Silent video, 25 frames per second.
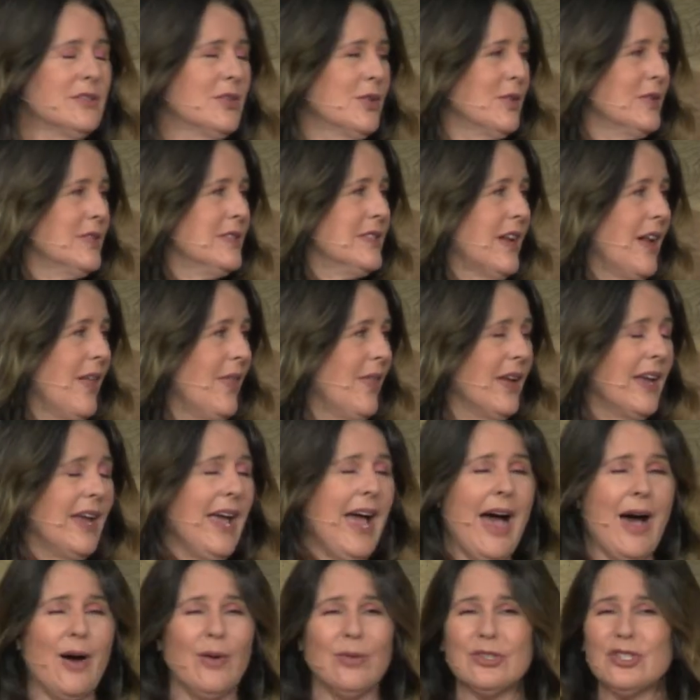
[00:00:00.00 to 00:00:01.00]
or sit on the
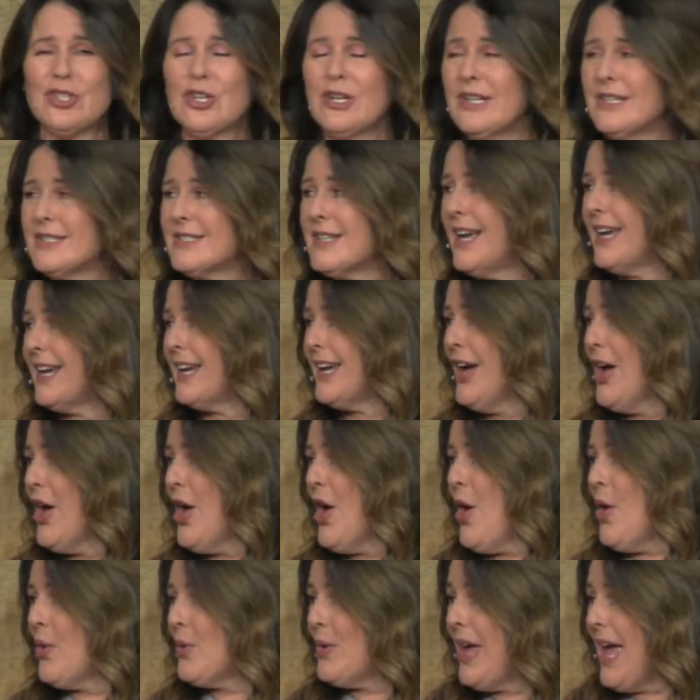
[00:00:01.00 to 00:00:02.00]
couch and it's like,
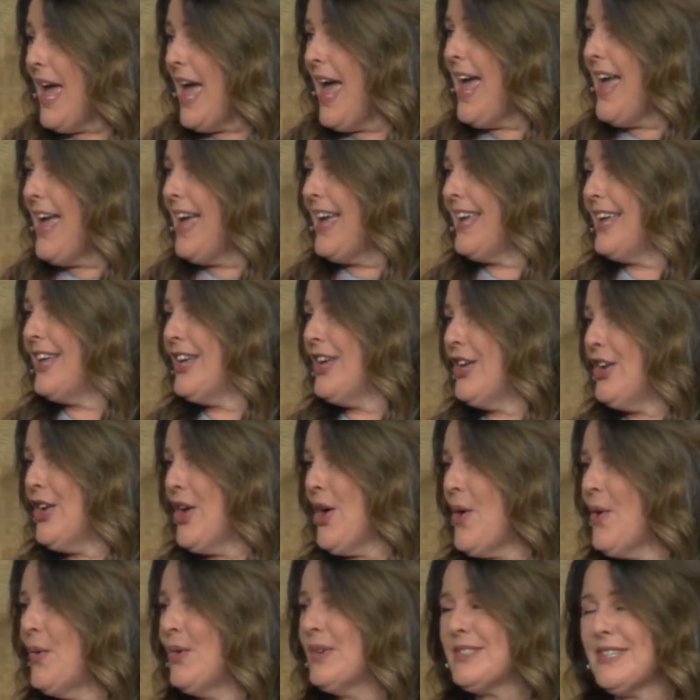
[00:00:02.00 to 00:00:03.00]
okay, you
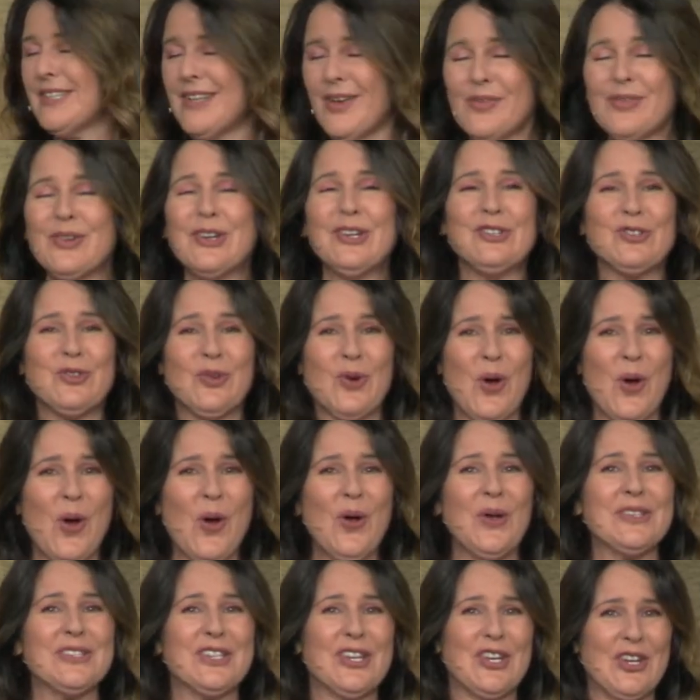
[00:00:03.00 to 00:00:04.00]
know, self
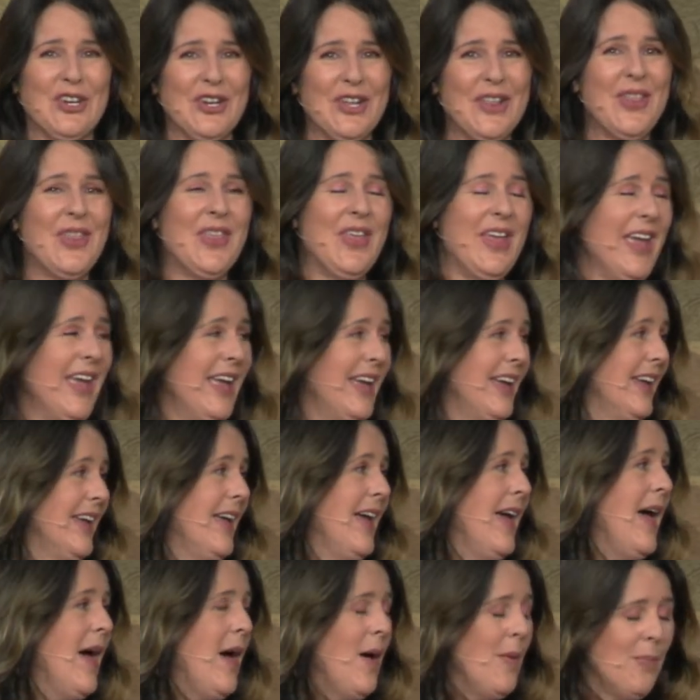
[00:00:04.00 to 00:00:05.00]
control is a good thing.
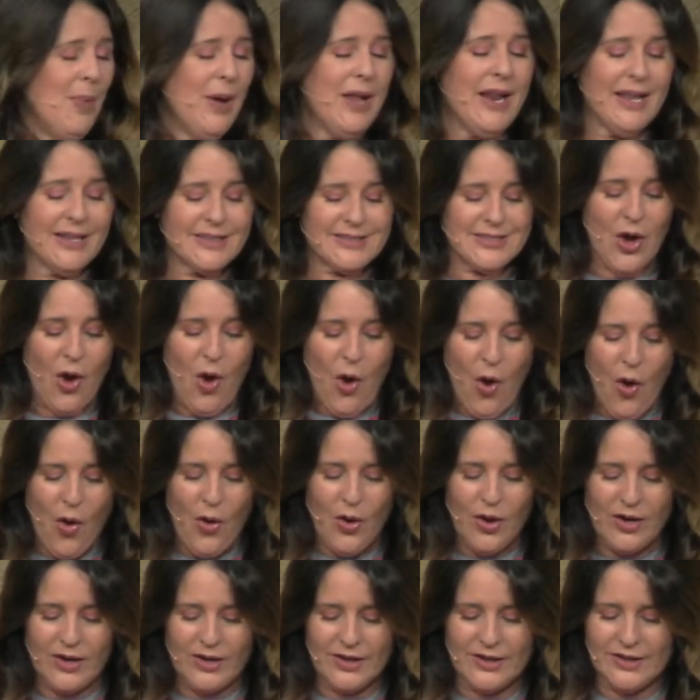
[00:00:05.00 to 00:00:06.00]
Yeah. But it's
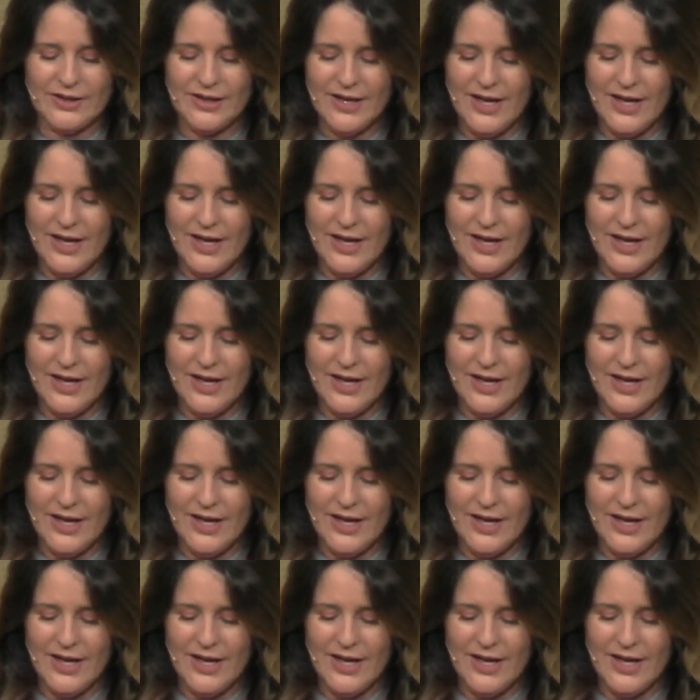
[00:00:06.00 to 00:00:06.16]
hard.